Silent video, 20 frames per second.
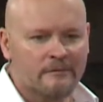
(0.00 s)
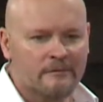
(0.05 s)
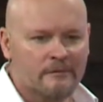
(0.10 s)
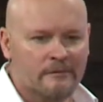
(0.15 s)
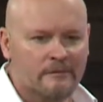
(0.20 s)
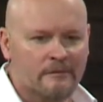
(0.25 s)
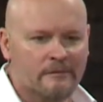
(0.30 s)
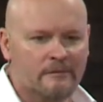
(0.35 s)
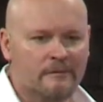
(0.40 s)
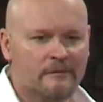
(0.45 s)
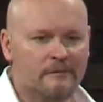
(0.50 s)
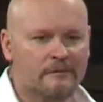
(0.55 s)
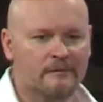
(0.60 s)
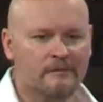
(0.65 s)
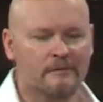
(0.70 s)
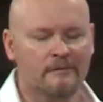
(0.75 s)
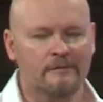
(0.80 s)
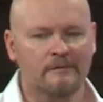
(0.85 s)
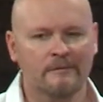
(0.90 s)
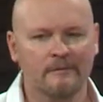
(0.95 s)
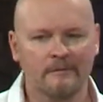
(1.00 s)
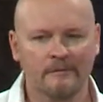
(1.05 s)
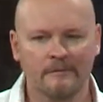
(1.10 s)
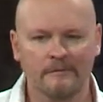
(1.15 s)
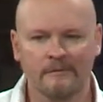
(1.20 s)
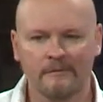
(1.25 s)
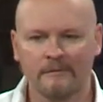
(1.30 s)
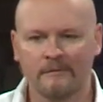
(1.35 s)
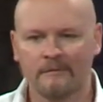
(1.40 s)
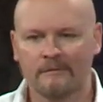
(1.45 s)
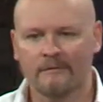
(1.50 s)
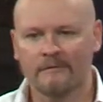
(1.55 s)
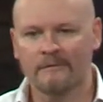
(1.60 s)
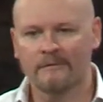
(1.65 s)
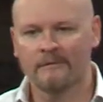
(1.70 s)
No one is speaking in this clip.